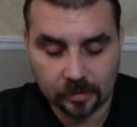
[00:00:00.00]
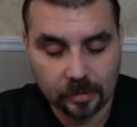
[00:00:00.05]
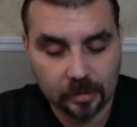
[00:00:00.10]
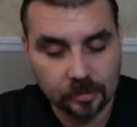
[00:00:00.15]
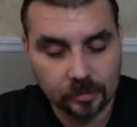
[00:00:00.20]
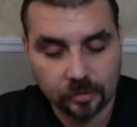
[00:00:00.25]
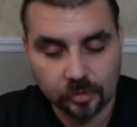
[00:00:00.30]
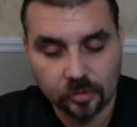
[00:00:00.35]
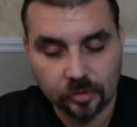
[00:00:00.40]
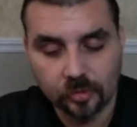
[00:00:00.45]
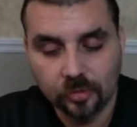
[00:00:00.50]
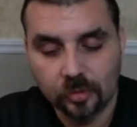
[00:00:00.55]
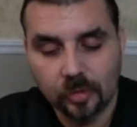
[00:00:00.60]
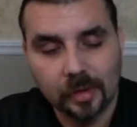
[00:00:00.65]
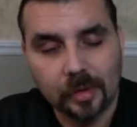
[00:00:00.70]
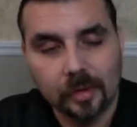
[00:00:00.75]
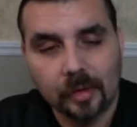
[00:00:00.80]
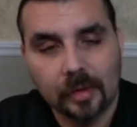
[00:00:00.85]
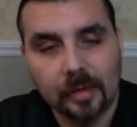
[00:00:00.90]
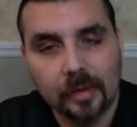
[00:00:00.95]
true,
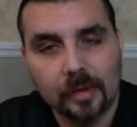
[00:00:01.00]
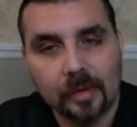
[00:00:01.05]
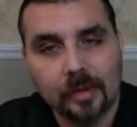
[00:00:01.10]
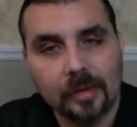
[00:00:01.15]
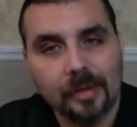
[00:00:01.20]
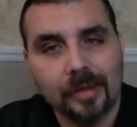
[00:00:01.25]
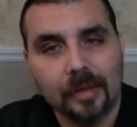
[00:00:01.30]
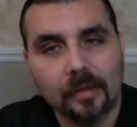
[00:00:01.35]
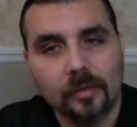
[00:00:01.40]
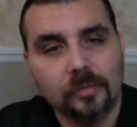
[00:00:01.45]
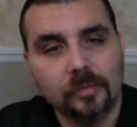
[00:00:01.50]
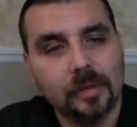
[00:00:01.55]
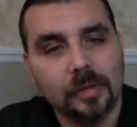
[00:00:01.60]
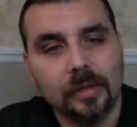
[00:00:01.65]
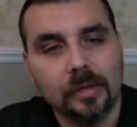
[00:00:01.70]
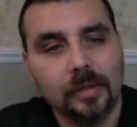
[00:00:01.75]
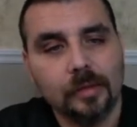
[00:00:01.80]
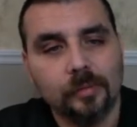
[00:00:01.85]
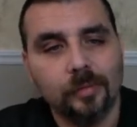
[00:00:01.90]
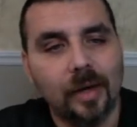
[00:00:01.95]
and I don't think
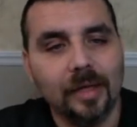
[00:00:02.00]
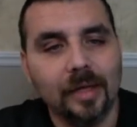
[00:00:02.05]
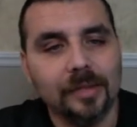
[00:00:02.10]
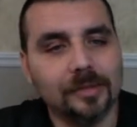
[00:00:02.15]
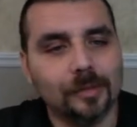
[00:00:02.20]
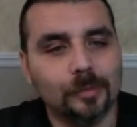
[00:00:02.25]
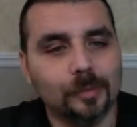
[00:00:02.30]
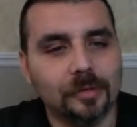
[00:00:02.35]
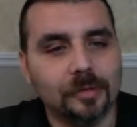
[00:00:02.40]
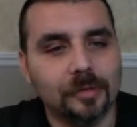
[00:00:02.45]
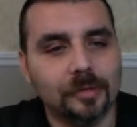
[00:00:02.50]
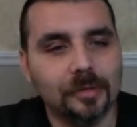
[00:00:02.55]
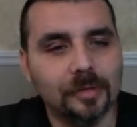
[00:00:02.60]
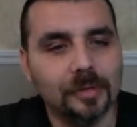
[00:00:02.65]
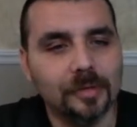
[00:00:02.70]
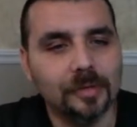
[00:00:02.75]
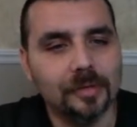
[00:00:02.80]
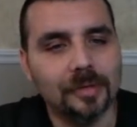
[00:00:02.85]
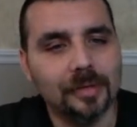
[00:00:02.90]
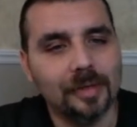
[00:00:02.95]
that's possible.
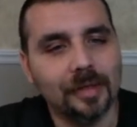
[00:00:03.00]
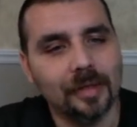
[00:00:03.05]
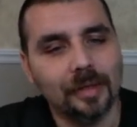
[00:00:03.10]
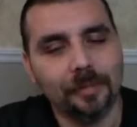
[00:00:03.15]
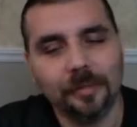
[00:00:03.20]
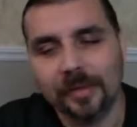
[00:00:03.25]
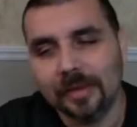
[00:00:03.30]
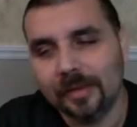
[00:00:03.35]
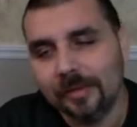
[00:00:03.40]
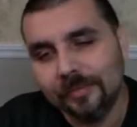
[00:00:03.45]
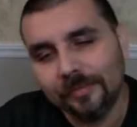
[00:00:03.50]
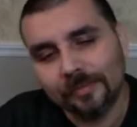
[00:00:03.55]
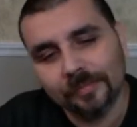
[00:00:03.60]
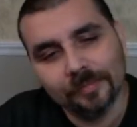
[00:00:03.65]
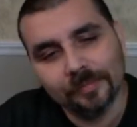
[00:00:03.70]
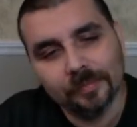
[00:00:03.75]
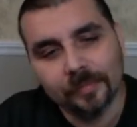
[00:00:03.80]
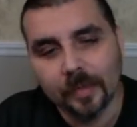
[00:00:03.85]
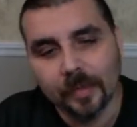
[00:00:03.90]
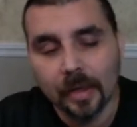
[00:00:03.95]
I mean,
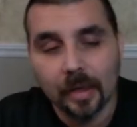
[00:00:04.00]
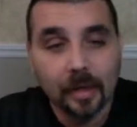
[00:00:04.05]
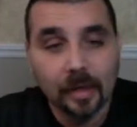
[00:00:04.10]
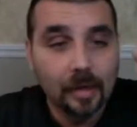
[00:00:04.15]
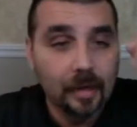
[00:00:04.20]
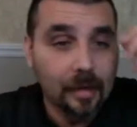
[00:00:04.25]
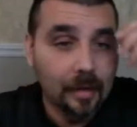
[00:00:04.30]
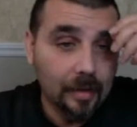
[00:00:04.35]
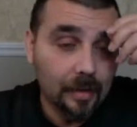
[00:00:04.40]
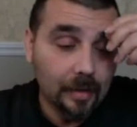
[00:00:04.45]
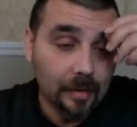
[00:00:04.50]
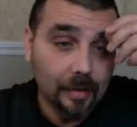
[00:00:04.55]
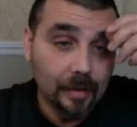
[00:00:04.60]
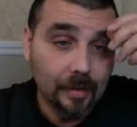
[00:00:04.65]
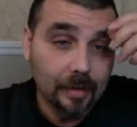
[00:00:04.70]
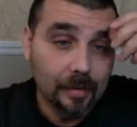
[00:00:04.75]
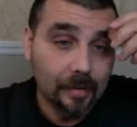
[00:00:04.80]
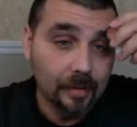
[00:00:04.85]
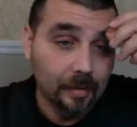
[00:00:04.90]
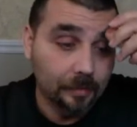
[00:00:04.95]

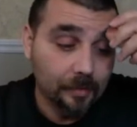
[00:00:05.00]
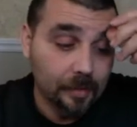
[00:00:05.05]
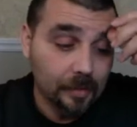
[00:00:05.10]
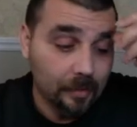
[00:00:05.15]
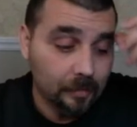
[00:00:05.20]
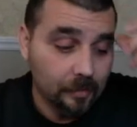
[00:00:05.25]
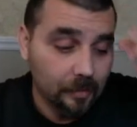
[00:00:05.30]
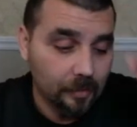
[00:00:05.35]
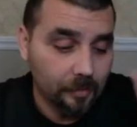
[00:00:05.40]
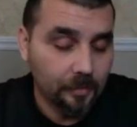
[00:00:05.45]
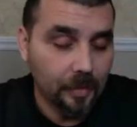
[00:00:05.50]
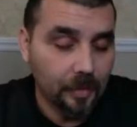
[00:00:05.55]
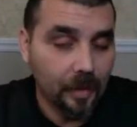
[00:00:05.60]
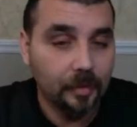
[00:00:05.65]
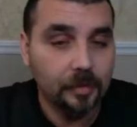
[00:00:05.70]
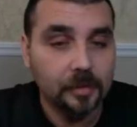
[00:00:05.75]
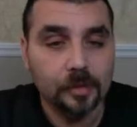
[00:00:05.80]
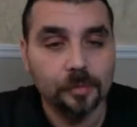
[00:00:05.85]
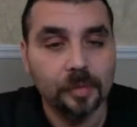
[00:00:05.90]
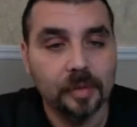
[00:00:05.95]
again, I mean, it may
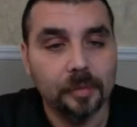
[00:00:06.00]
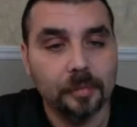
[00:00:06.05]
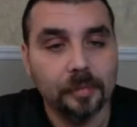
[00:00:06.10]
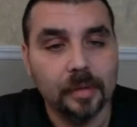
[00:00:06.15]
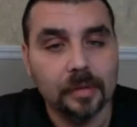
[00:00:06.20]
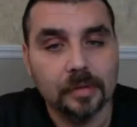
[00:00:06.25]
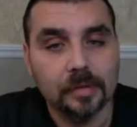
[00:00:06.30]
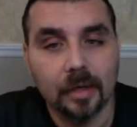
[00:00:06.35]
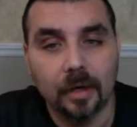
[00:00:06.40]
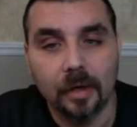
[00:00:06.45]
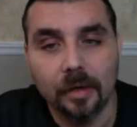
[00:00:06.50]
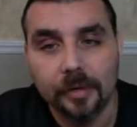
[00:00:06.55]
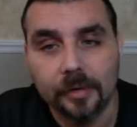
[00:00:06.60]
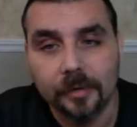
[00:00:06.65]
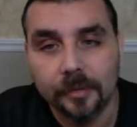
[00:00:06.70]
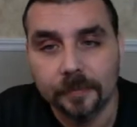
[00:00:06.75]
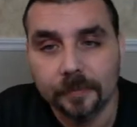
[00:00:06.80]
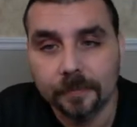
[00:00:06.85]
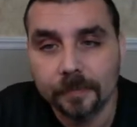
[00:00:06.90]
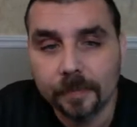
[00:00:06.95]
just be me
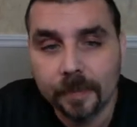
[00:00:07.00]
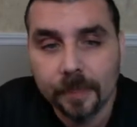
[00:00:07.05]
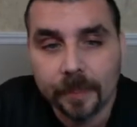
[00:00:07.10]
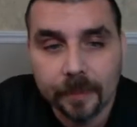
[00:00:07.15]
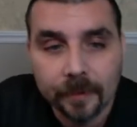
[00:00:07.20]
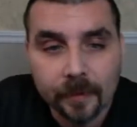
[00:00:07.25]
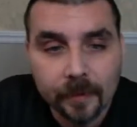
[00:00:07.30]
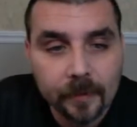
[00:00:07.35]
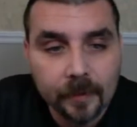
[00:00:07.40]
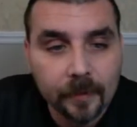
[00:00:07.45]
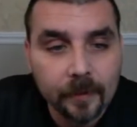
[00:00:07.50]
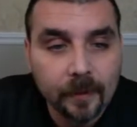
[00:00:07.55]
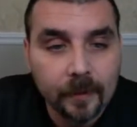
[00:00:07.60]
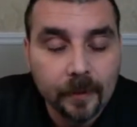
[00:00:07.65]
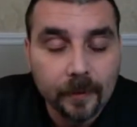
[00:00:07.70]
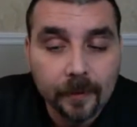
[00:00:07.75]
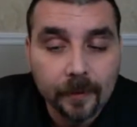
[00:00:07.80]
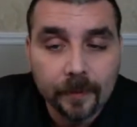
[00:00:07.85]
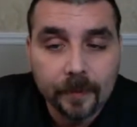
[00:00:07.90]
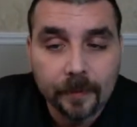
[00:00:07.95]
talking,
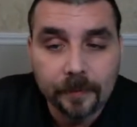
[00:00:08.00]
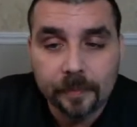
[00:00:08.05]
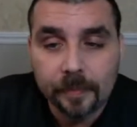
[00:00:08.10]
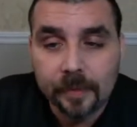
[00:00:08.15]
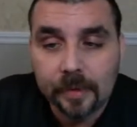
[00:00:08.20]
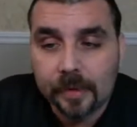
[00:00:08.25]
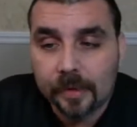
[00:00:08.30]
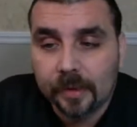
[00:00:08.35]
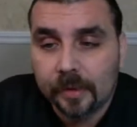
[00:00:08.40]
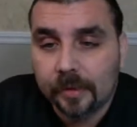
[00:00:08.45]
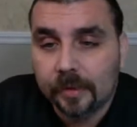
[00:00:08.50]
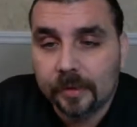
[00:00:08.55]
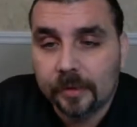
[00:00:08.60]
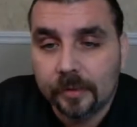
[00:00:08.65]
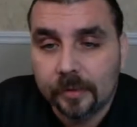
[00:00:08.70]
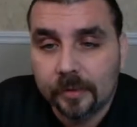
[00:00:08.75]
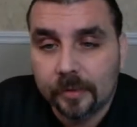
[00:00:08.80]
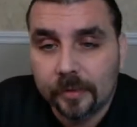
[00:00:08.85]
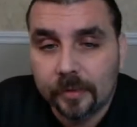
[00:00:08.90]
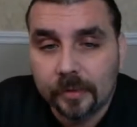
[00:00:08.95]
but
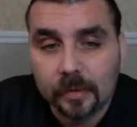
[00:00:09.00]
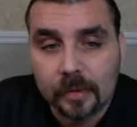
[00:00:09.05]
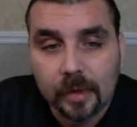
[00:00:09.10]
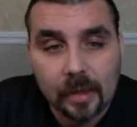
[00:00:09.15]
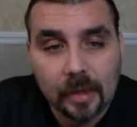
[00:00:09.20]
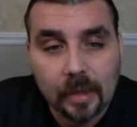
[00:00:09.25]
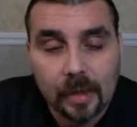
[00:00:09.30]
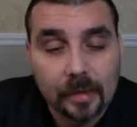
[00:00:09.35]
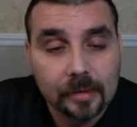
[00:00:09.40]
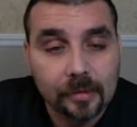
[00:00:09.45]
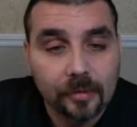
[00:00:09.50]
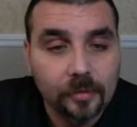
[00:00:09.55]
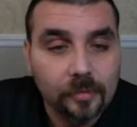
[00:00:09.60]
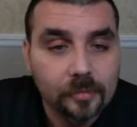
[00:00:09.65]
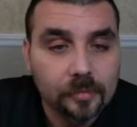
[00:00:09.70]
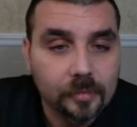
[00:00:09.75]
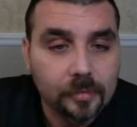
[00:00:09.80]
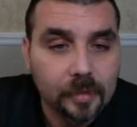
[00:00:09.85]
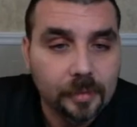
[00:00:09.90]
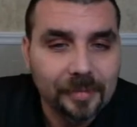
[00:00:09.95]
I
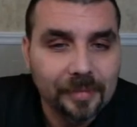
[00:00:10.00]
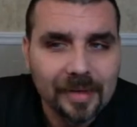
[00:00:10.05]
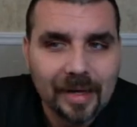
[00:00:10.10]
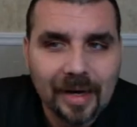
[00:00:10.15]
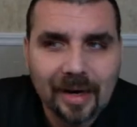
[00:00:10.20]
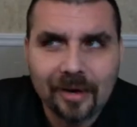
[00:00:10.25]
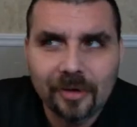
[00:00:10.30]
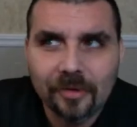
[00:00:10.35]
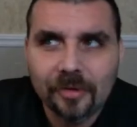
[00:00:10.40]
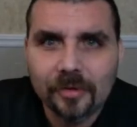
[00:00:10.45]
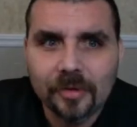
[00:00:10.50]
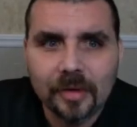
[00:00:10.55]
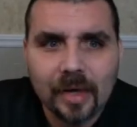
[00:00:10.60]
don't. I mean, how